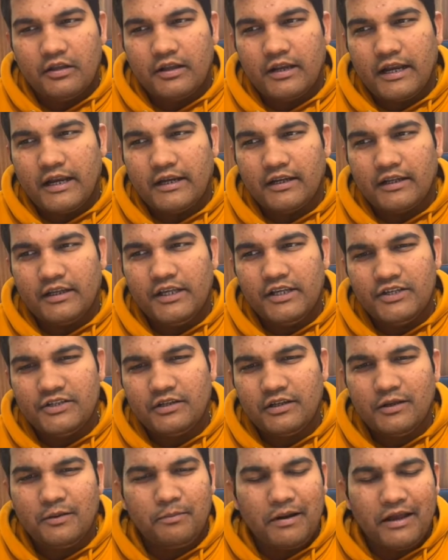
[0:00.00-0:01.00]
right
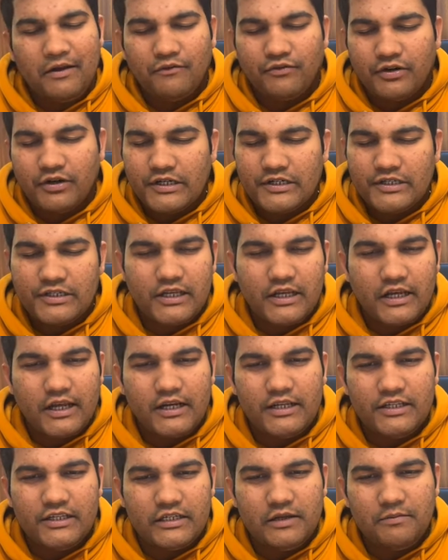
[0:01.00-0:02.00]
easily by words they
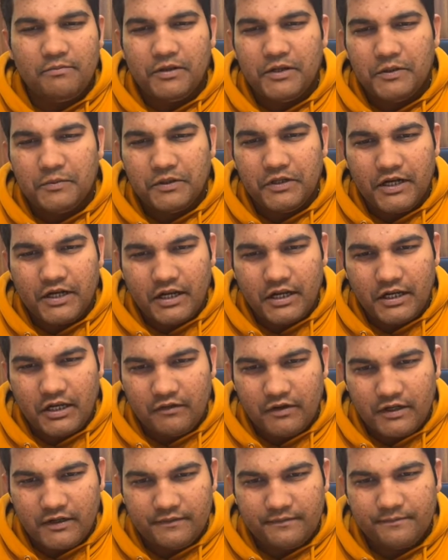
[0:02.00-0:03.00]
can easily manipulate
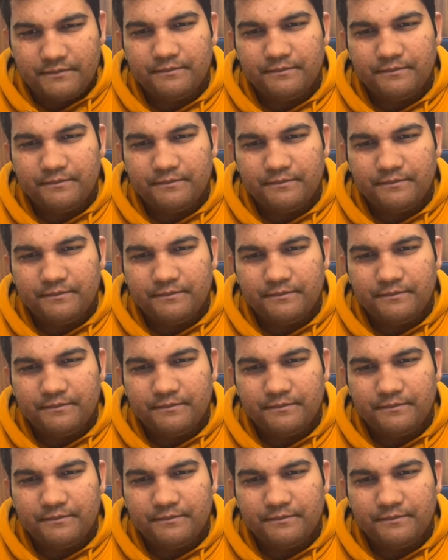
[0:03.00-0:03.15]
anyone